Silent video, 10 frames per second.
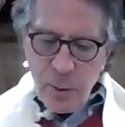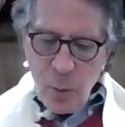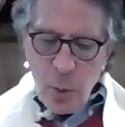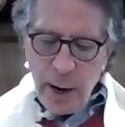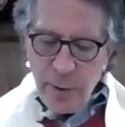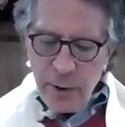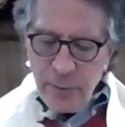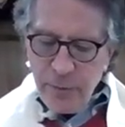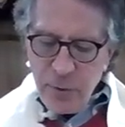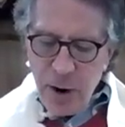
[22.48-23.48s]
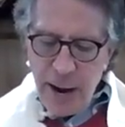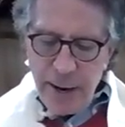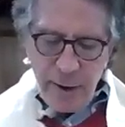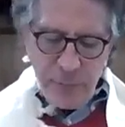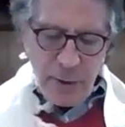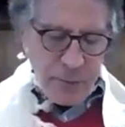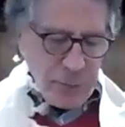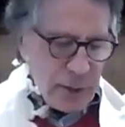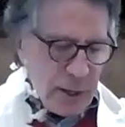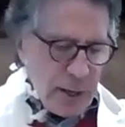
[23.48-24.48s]
wear a variety of
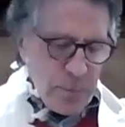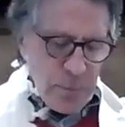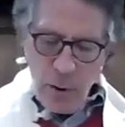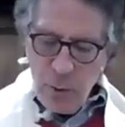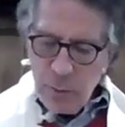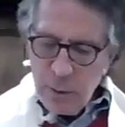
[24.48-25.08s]
different kippot.